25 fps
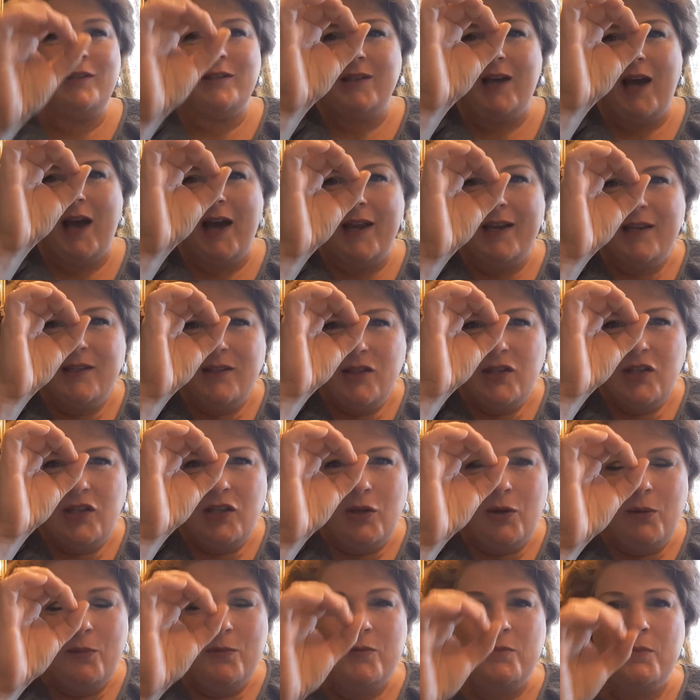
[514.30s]
ice
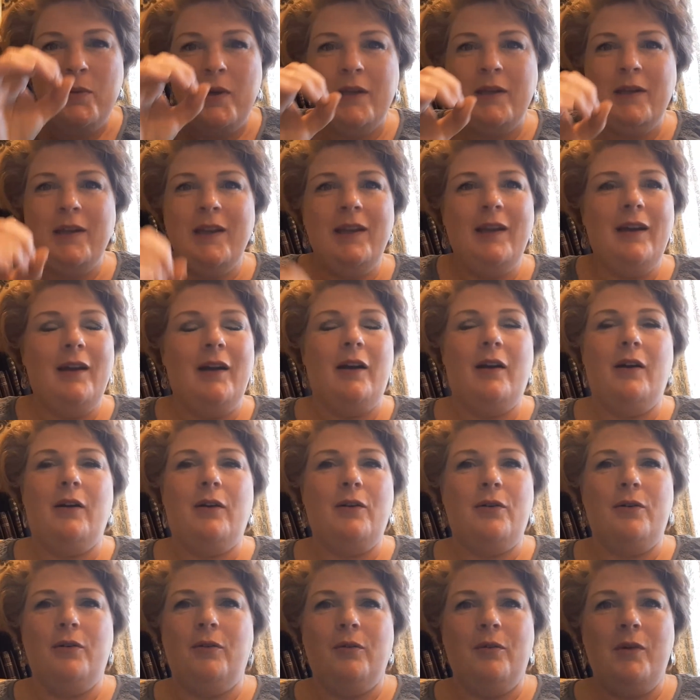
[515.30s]
cubes, but
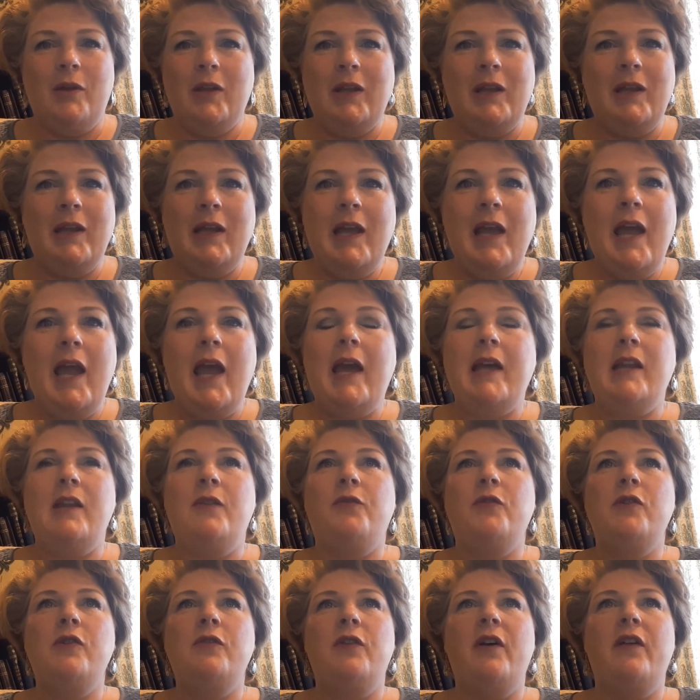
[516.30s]
and
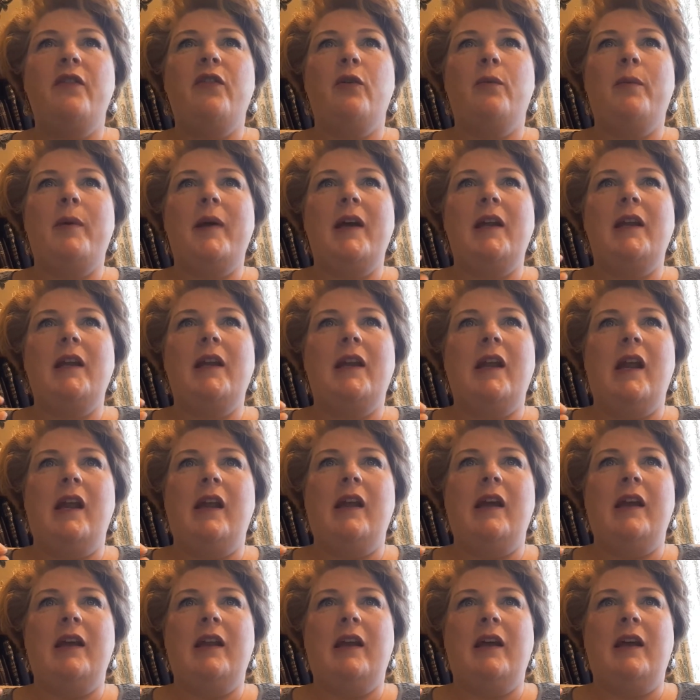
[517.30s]
if you've ever been in
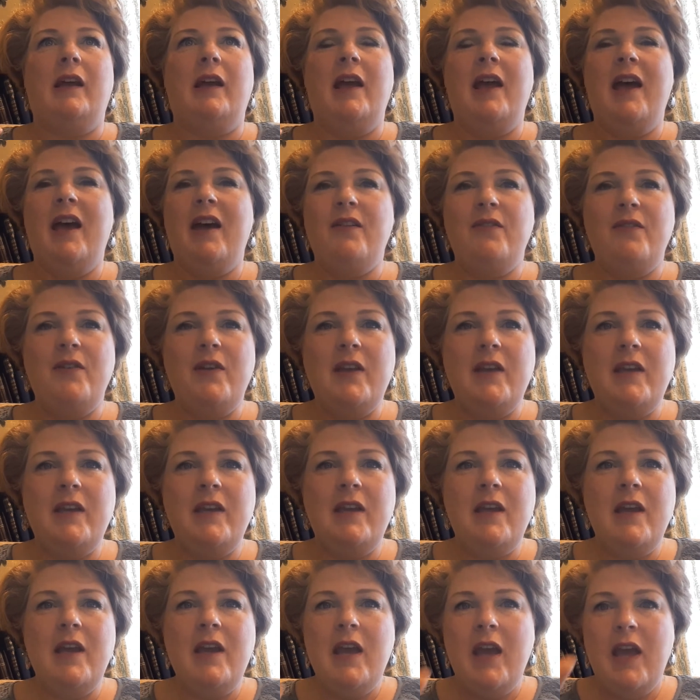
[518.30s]
a
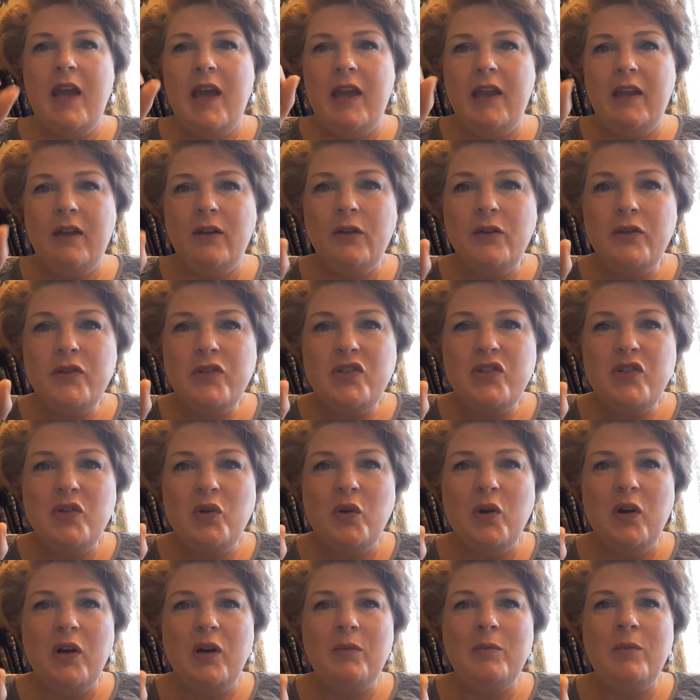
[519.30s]
heavy
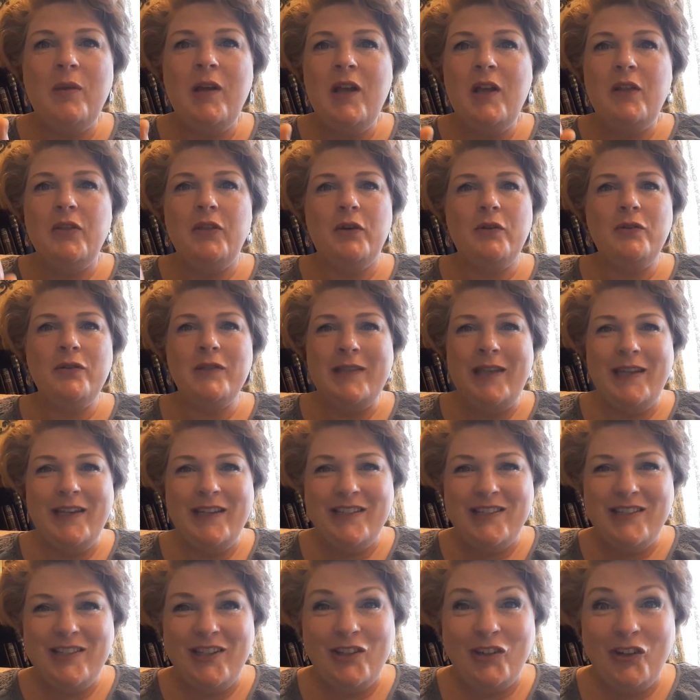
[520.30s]
hailstorm, those
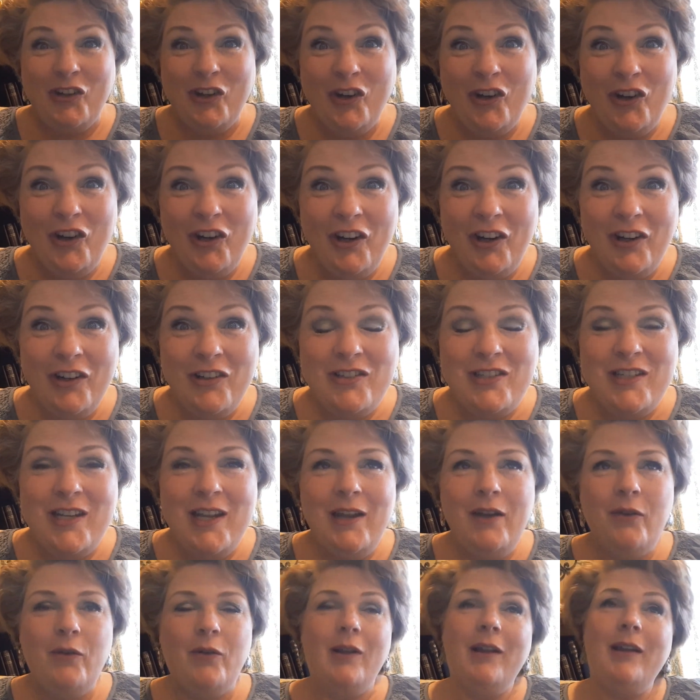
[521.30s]
things can hurt.
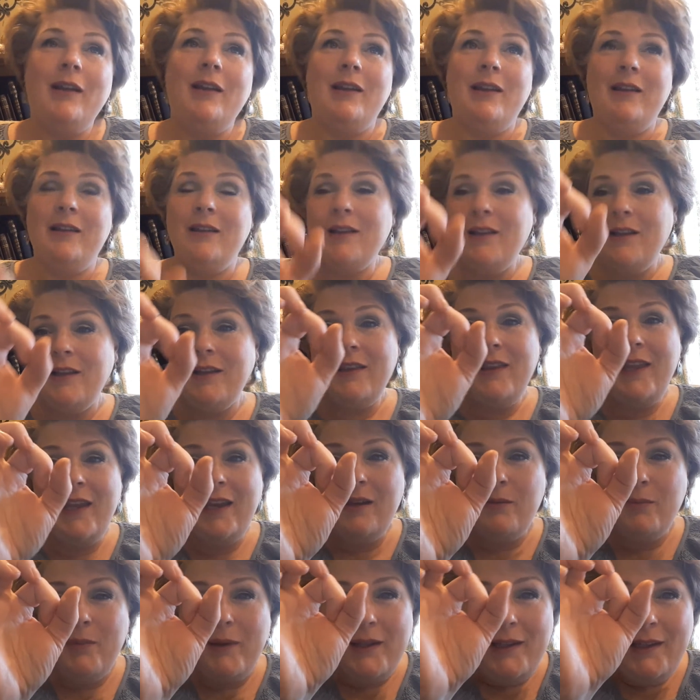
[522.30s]
What? They
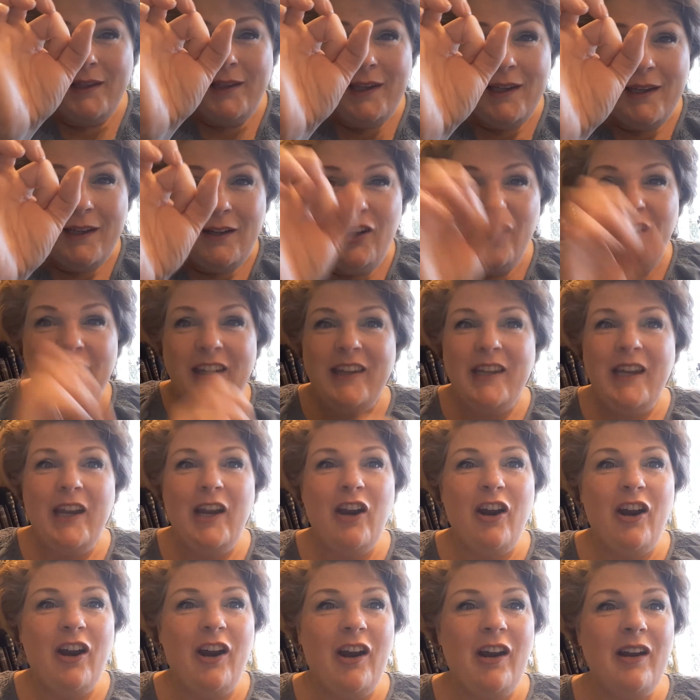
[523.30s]
could be little and they
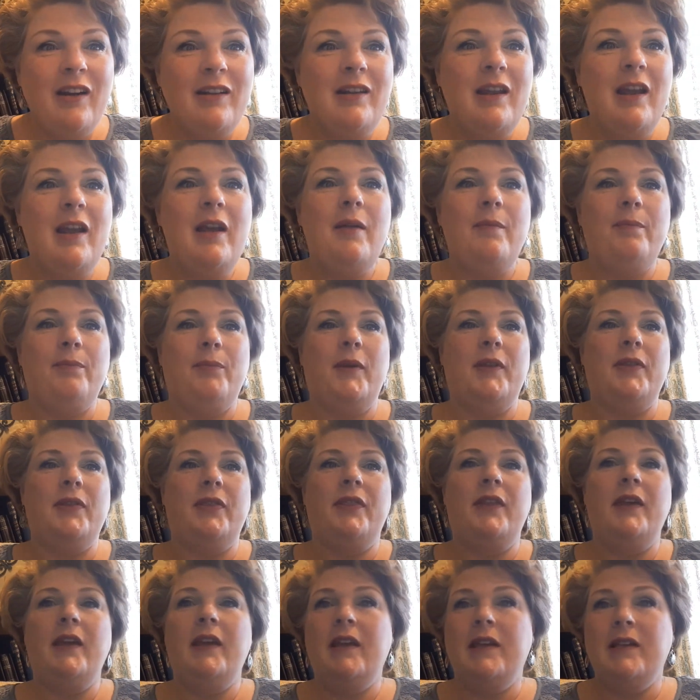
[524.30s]
hurt, but
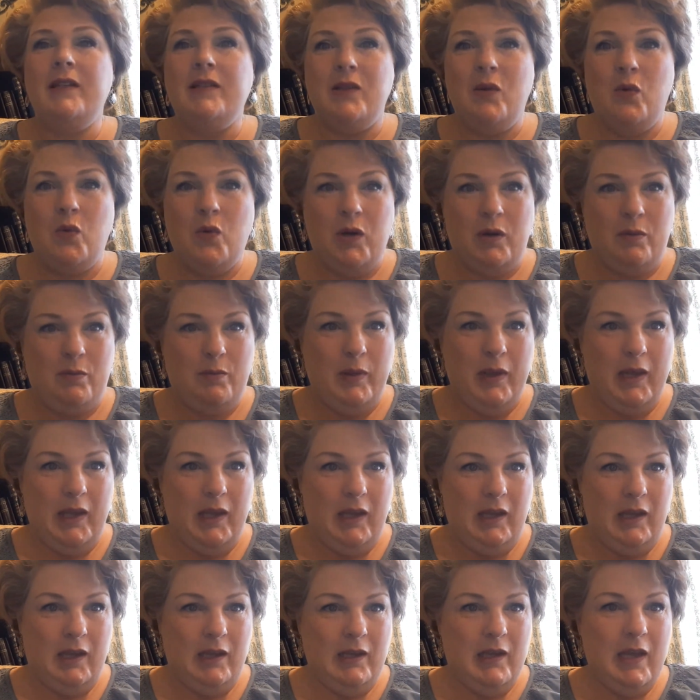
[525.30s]
these were
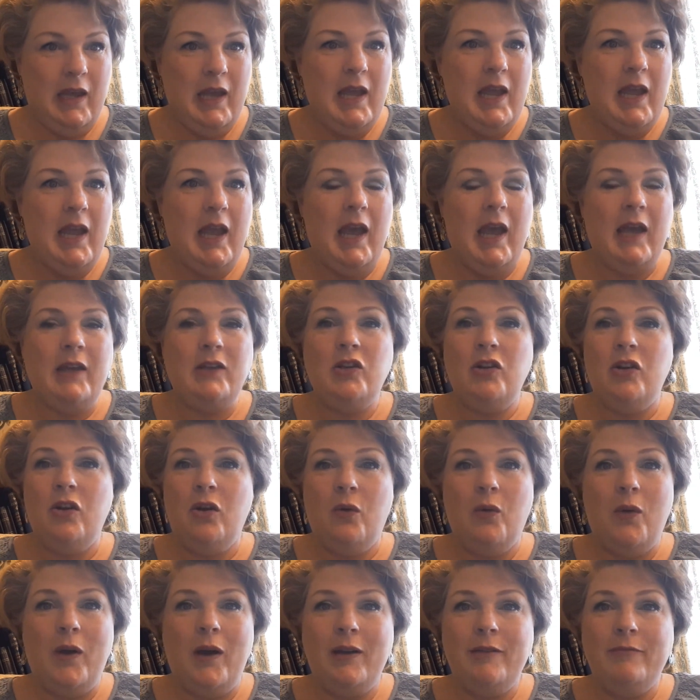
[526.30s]
big. And you know
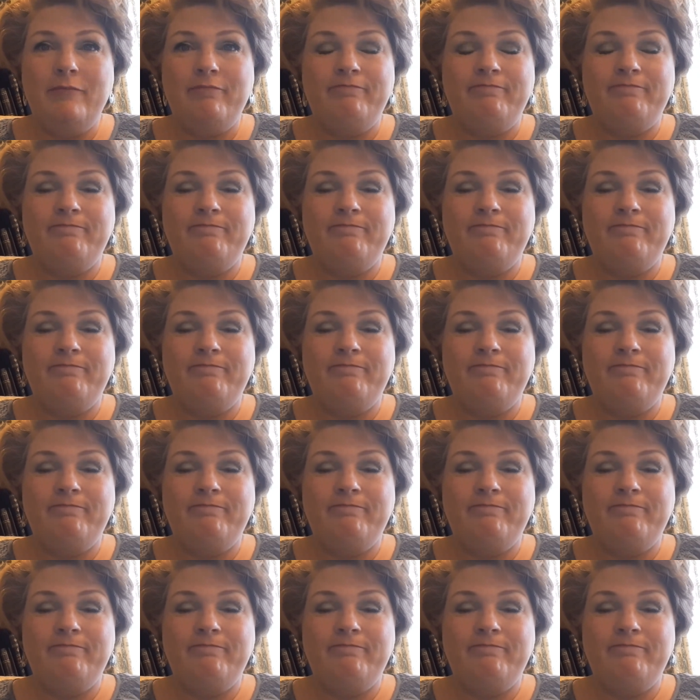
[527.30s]
what?